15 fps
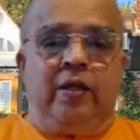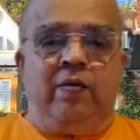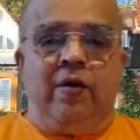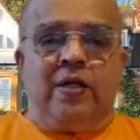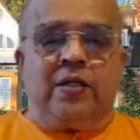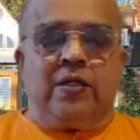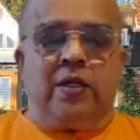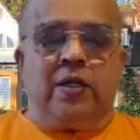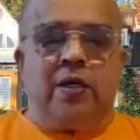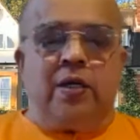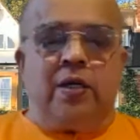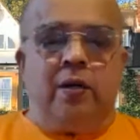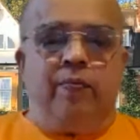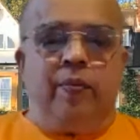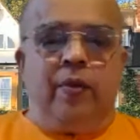vasana.
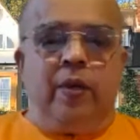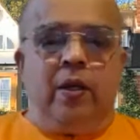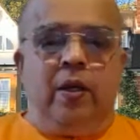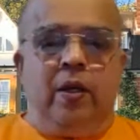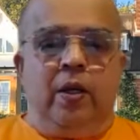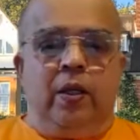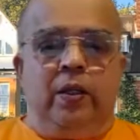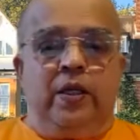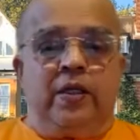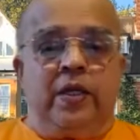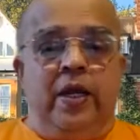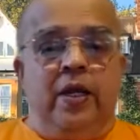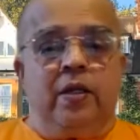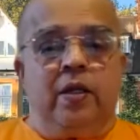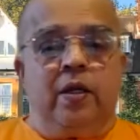There's
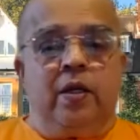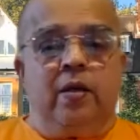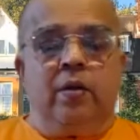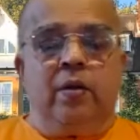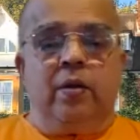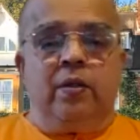another